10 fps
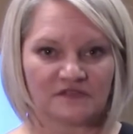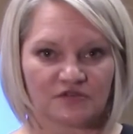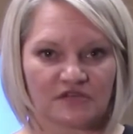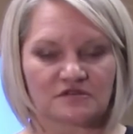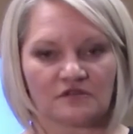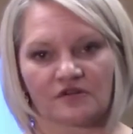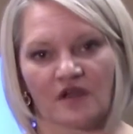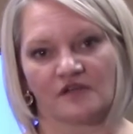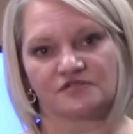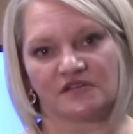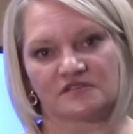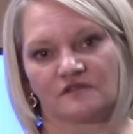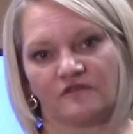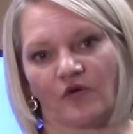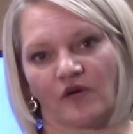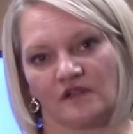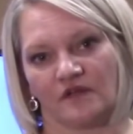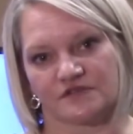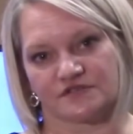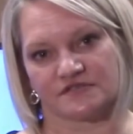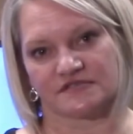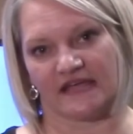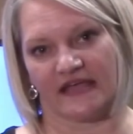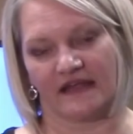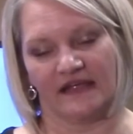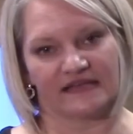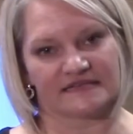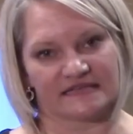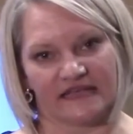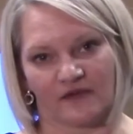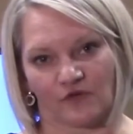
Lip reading: judicial or non-judicial foreclosure state. Because again, we're